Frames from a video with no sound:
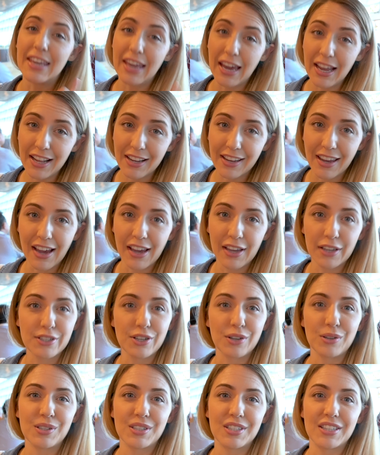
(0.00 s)
Get a Kaya
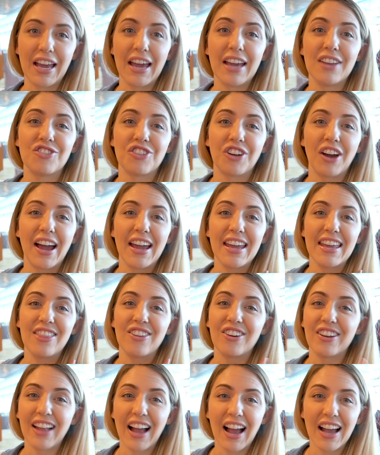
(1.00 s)
Toast set, try
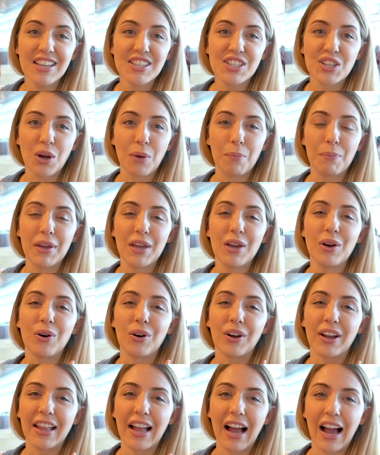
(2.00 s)
either an iced coffee
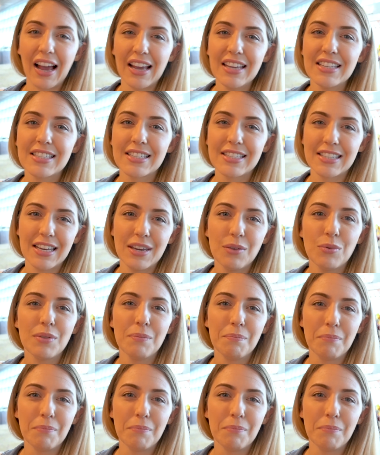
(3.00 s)
or an iced tea with